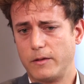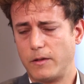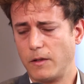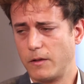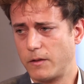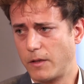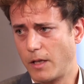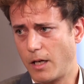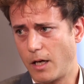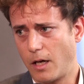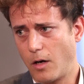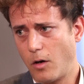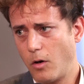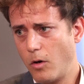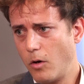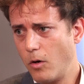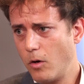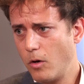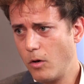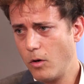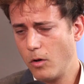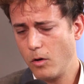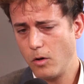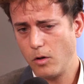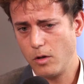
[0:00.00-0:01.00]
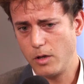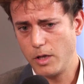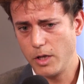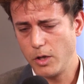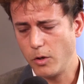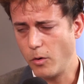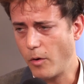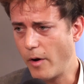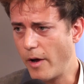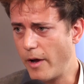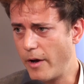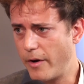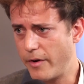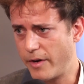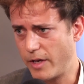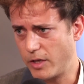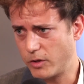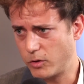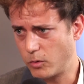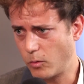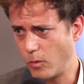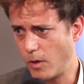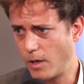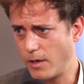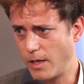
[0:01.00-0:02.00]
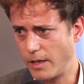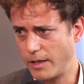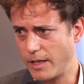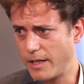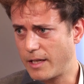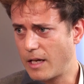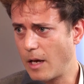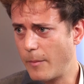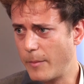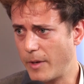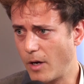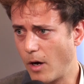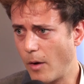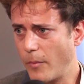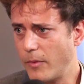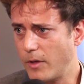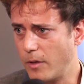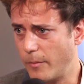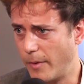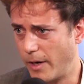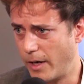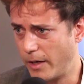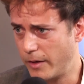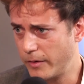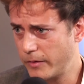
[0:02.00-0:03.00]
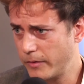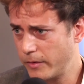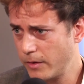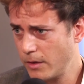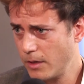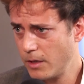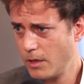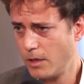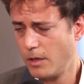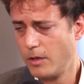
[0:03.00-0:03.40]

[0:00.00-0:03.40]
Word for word: it is a whole new area as well that it can be optimized.